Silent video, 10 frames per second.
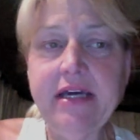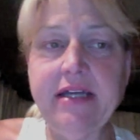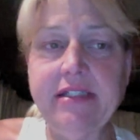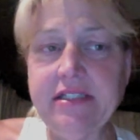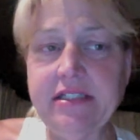
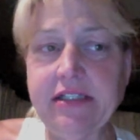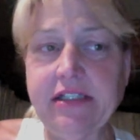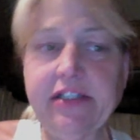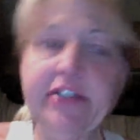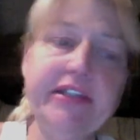to
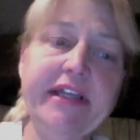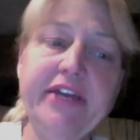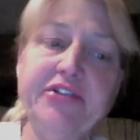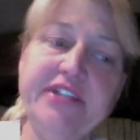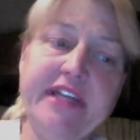clearly
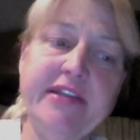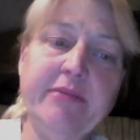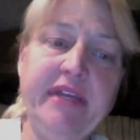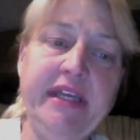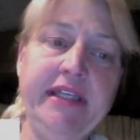understand the
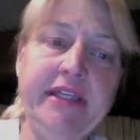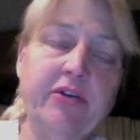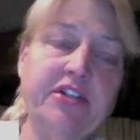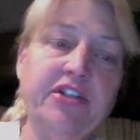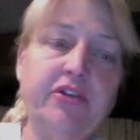meaning
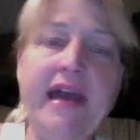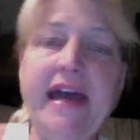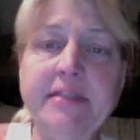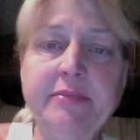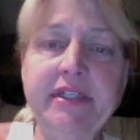or to
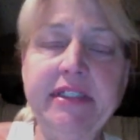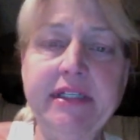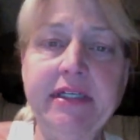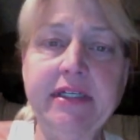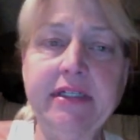grasp it
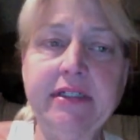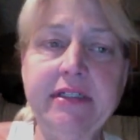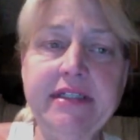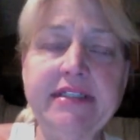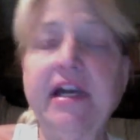
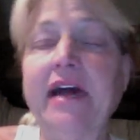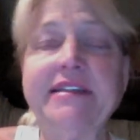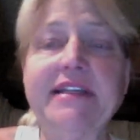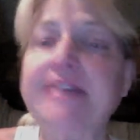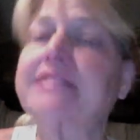its
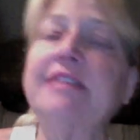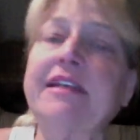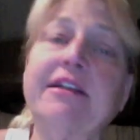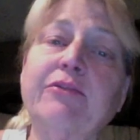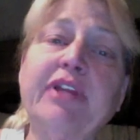context
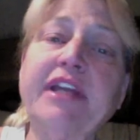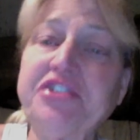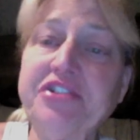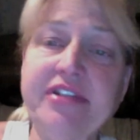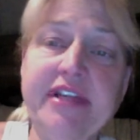in
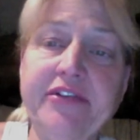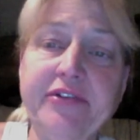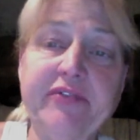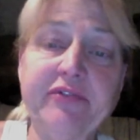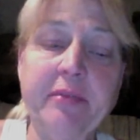relation to the other
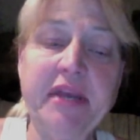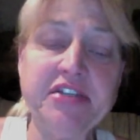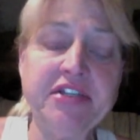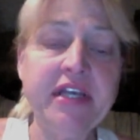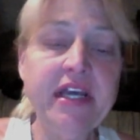
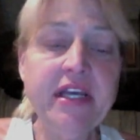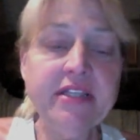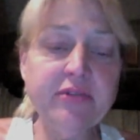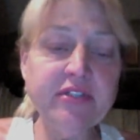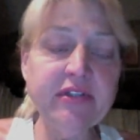information.
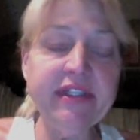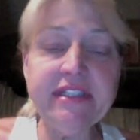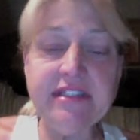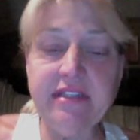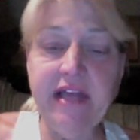So it's only a
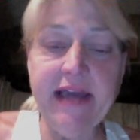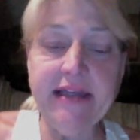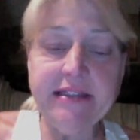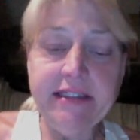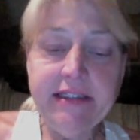
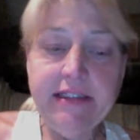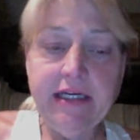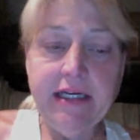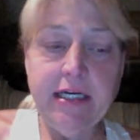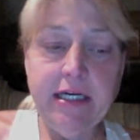slight
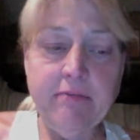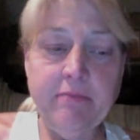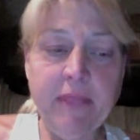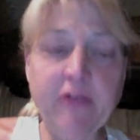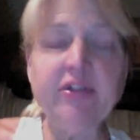
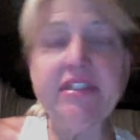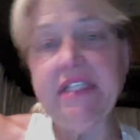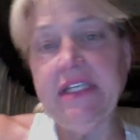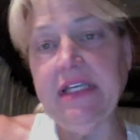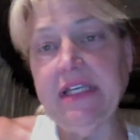
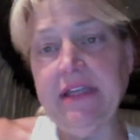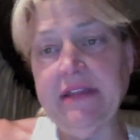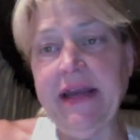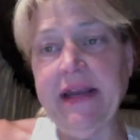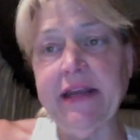critique in
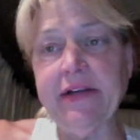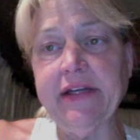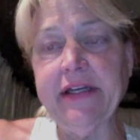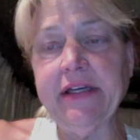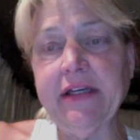that
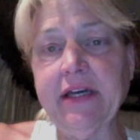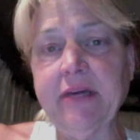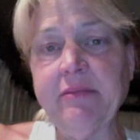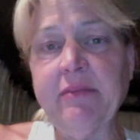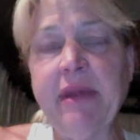
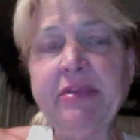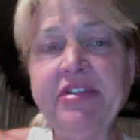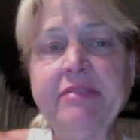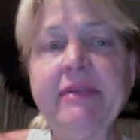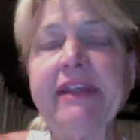area. Maybe
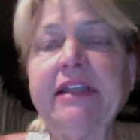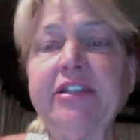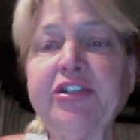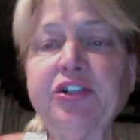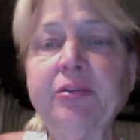just make it a
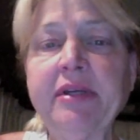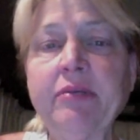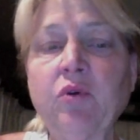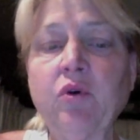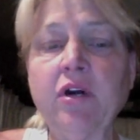little
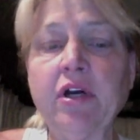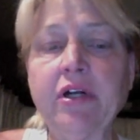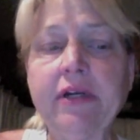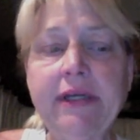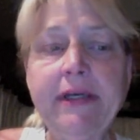bit
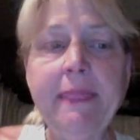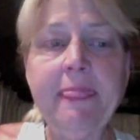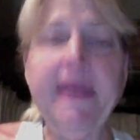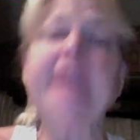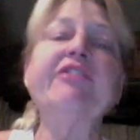more
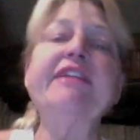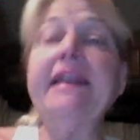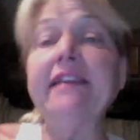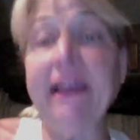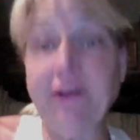
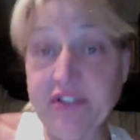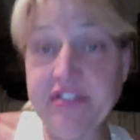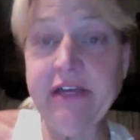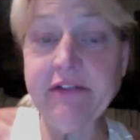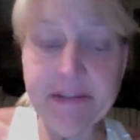everyday language
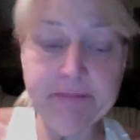sounding.